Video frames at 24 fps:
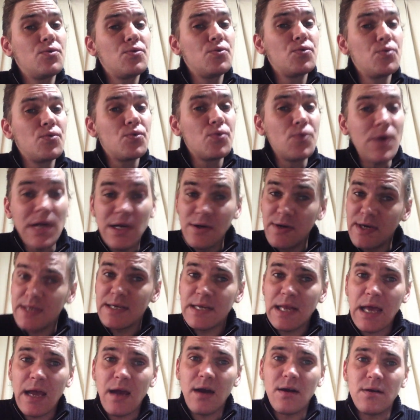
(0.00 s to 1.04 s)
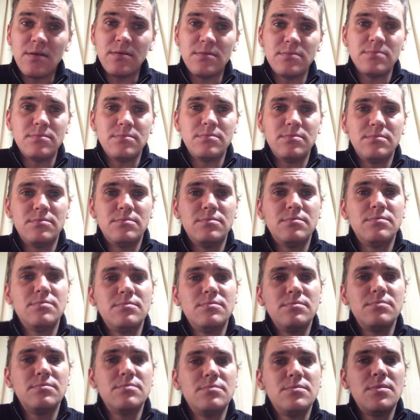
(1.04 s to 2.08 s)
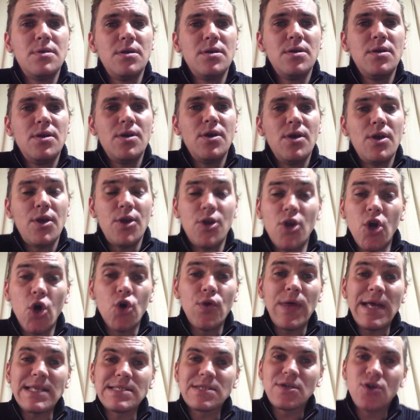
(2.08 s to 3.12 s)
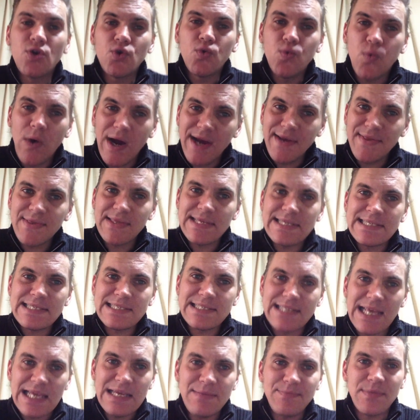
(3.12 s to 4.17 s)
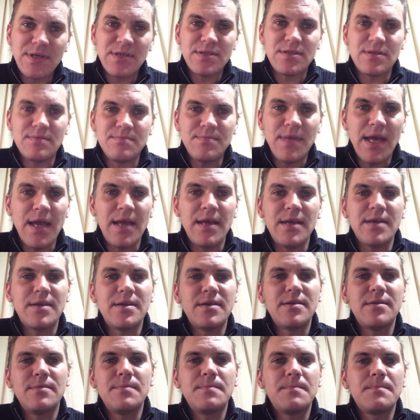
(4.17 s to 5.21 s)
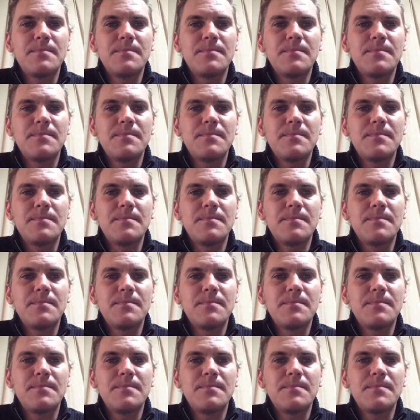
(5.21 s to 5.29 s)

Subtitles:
Really now? You know, that's quite the statement to make.